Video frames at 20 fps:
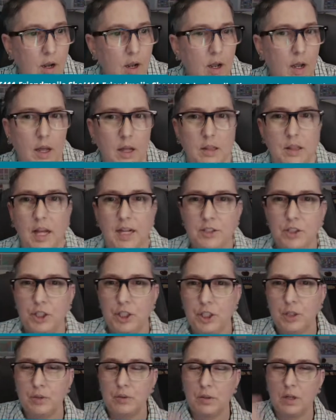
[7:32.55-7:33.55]
It lets
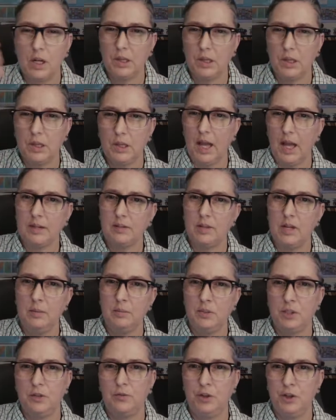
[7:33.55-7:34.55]
you collect them.
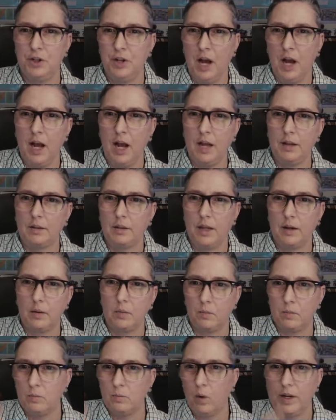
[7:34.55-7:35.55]
So if you're not
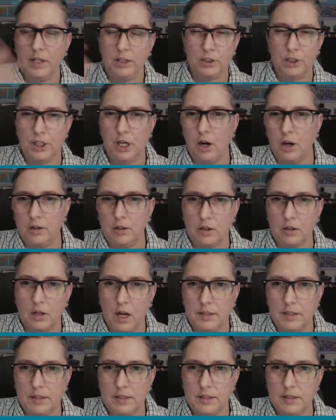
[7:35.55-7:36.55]
wanting to share out your
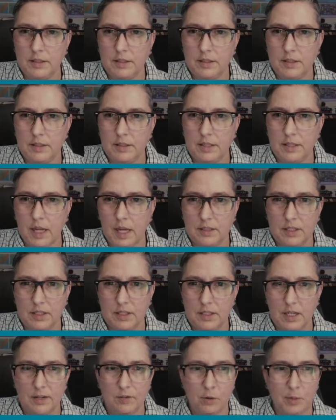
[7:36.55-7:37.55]
contacts and everybody
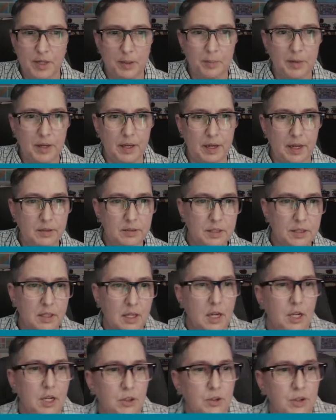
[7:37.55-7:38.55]
connected, you
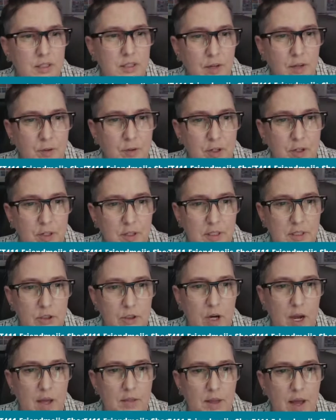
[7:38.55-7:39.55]
can definitely try
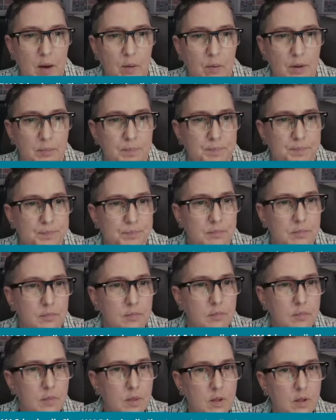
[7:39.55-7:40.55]
that one.
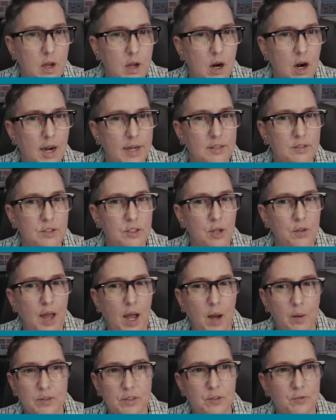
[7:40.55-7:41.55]
All right, so
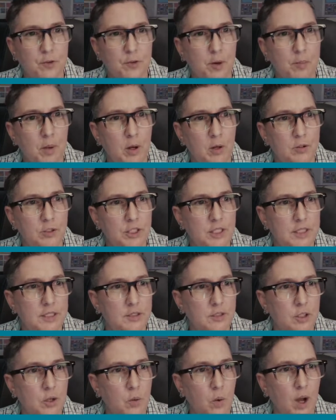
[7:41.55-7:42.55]
that was the
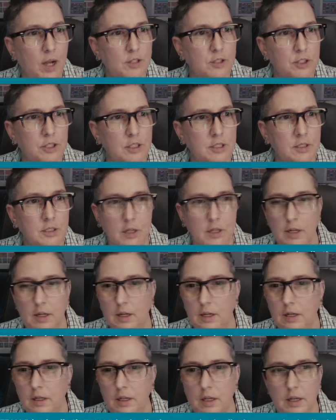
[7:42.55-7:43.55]
Friendmojis question,
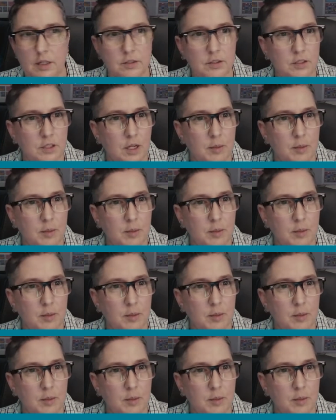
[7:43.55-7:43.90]
because